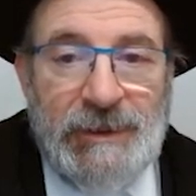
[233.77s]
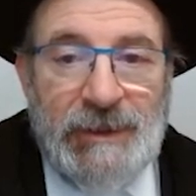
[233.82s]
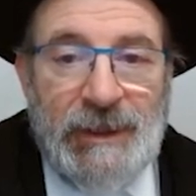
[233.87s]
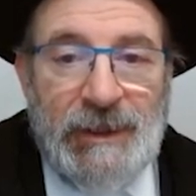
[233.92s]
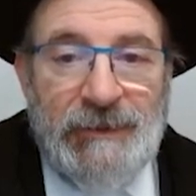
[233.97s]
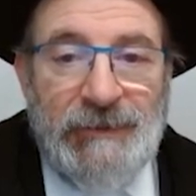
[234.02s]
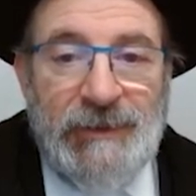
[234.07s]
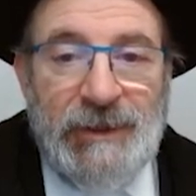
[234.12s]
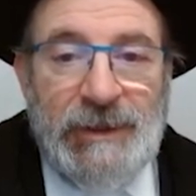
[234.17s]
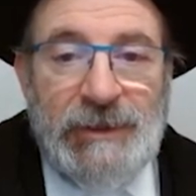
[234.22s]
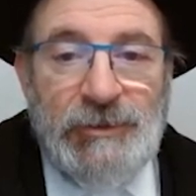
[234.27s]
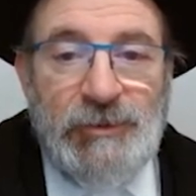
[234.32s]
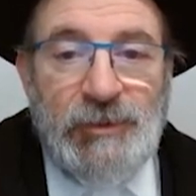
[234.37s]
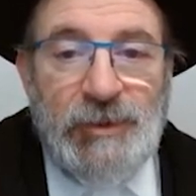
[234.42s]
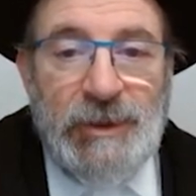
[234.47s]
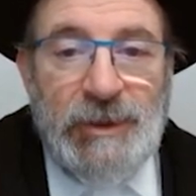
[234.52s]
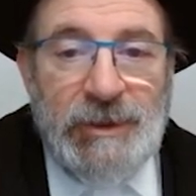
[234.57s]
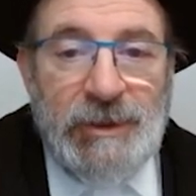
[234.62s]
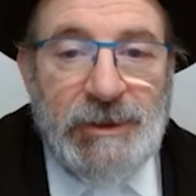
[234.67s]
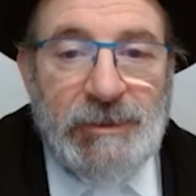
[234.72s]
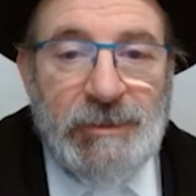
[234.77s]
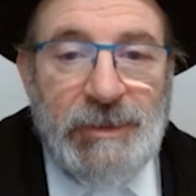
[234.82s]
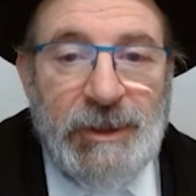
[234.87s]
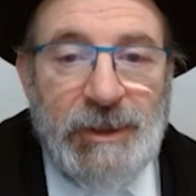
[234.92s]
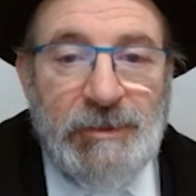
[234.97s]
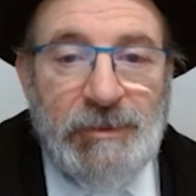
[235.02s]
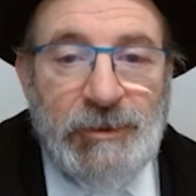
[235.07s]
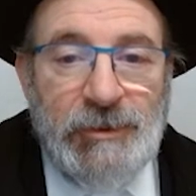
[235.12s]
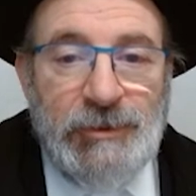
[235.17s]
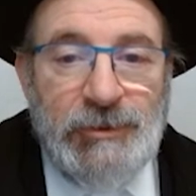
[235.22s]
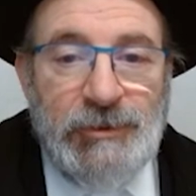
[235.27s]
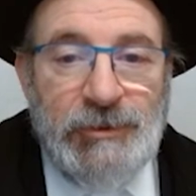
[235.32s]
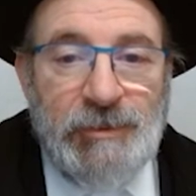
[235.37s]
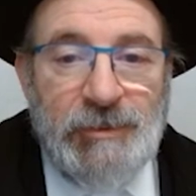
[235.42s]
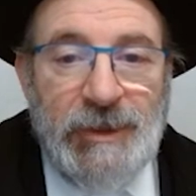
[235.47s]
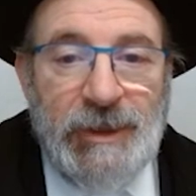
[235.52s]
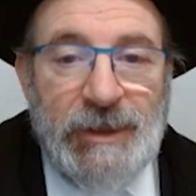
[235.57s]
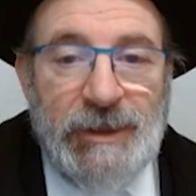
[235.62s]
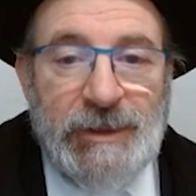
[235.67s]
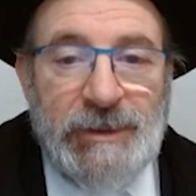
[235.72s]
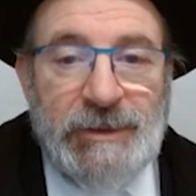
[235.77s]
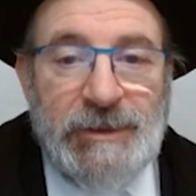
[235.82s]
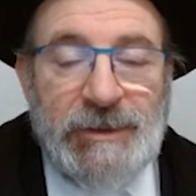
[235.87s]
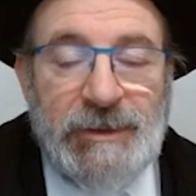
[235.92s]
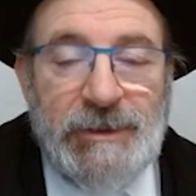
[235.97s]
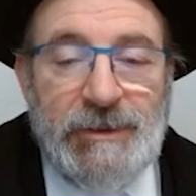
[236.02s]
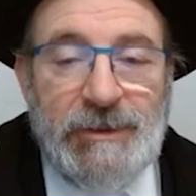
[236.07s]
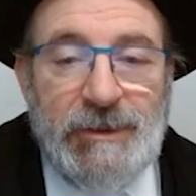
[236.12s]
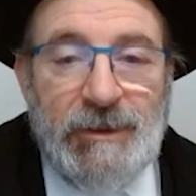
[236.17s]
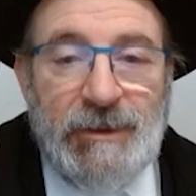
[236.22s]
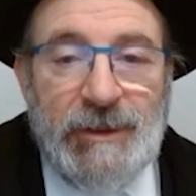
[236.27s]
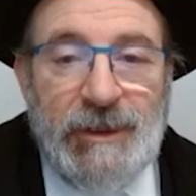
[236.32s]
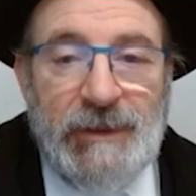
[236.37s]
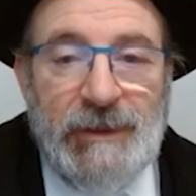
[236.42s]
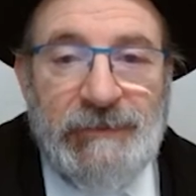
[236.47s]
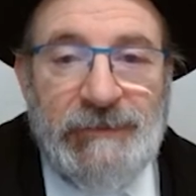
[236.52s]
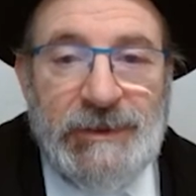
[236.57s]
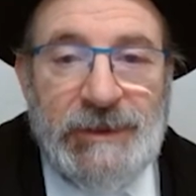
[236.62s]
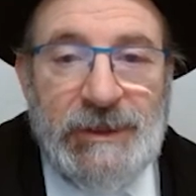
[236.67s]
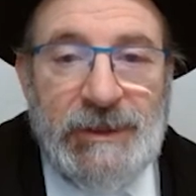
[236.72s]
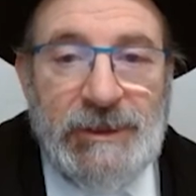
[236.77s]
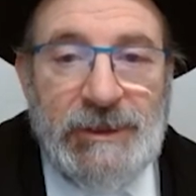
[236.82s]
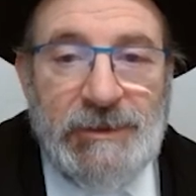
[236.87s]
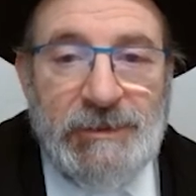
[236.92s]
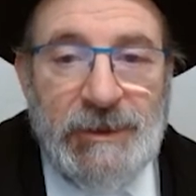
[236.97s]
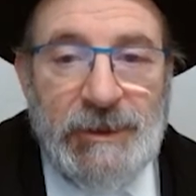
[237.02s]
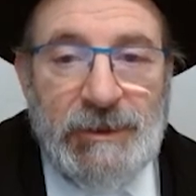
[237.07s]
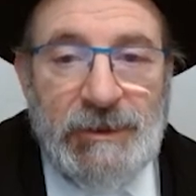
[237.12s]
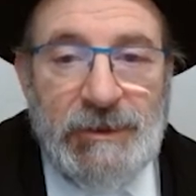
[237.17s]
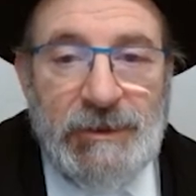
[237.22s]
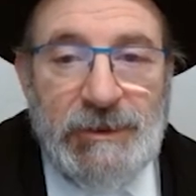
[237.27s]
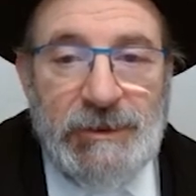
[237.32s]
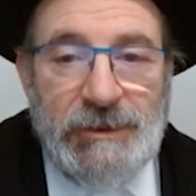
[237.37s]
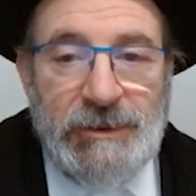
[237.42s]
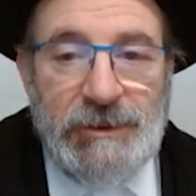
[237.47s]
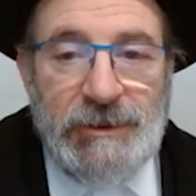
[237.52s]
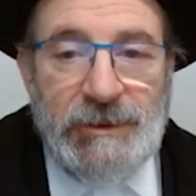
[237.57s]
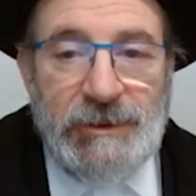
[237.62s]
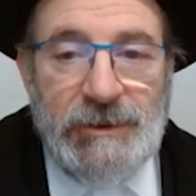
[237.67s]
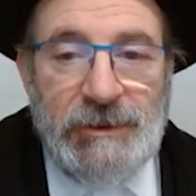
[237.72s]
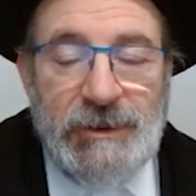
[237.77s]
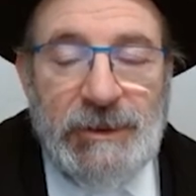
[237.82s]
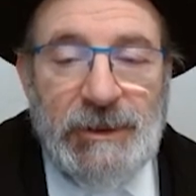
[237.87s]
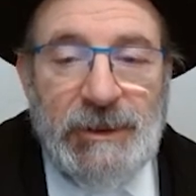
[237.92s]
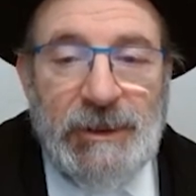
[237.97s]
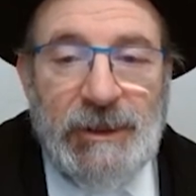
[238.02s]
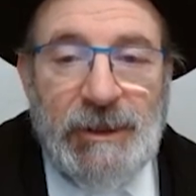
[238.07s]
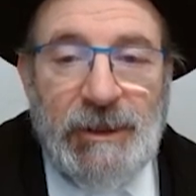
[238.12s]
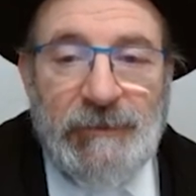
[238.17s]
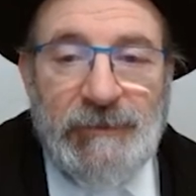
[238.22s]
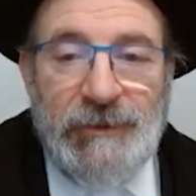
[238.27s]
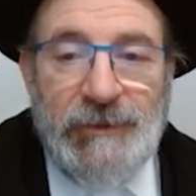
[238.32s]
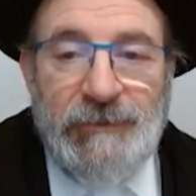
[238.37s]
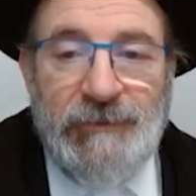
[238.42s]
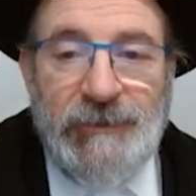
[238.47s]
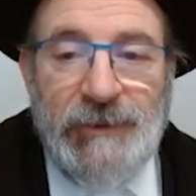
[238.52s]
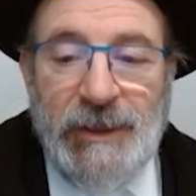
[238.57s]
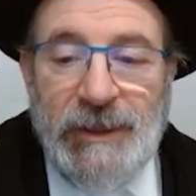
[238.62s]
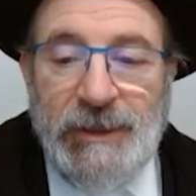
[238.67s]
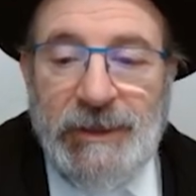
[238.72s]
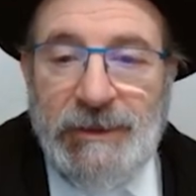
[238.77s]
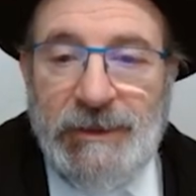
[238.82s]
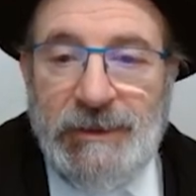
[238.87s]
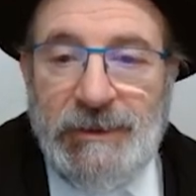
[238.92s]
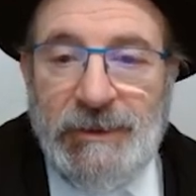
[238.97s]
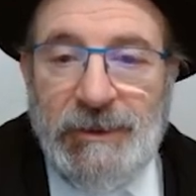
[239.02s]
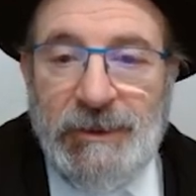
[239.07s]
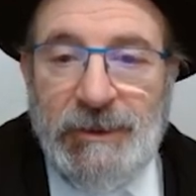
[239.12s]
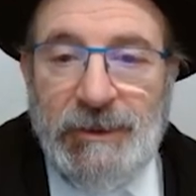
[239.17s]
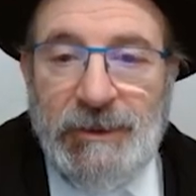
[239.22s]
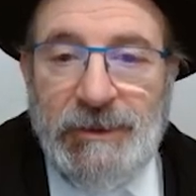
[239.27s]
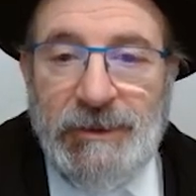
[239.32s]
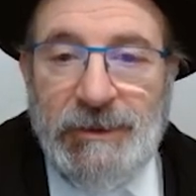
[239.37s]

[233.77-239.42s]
and then you will not be able to mate on f6 because of the flight on